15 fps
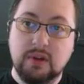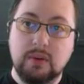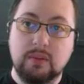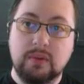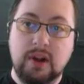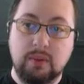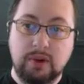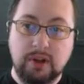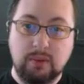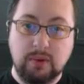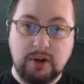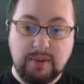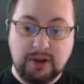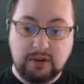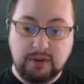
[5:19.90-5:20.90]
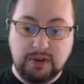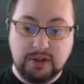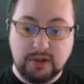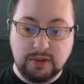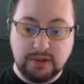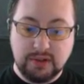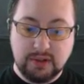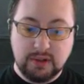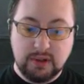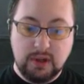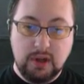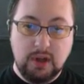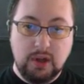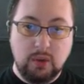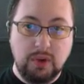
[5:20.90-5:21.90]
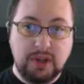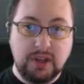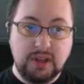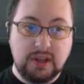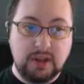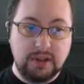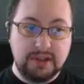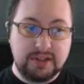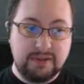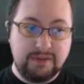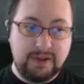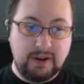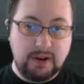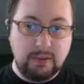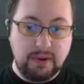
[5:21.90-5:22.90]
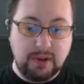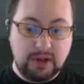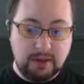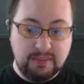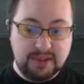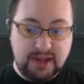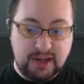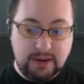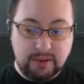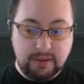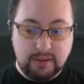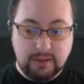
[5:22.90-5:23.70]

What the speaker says: We're not really worried about creatures. We can kill his Teferi when it comes out.